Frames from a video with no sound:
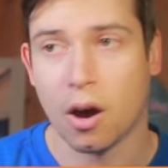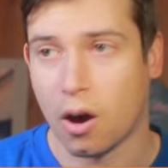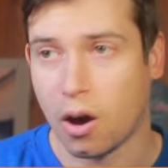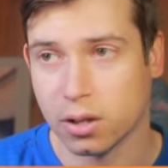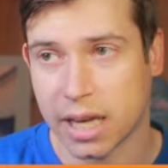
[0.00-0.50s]

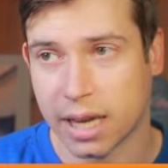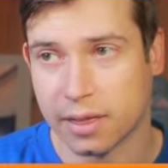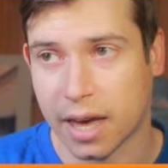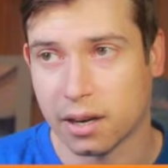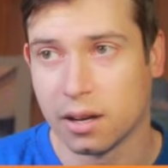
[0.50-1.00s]
I'll take
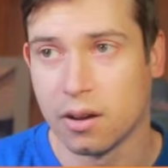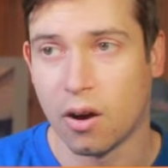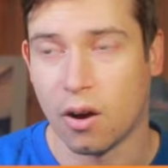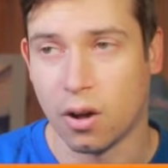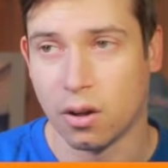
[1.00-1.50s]
that
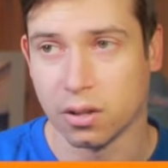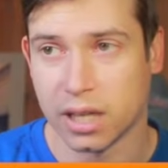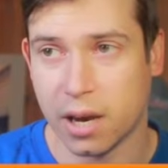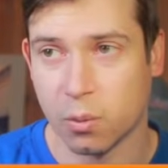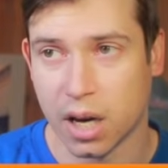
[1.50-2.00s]
all
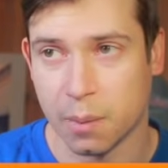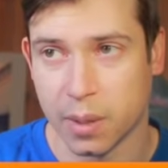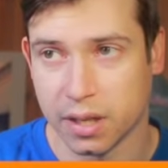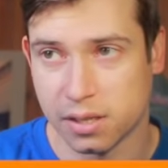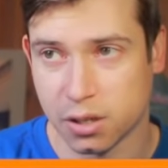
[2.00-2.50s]
day when I'm in
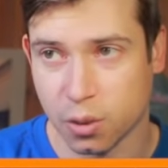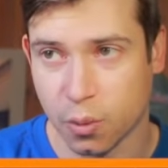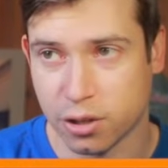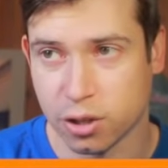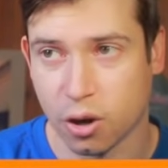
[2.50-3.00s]
this situation.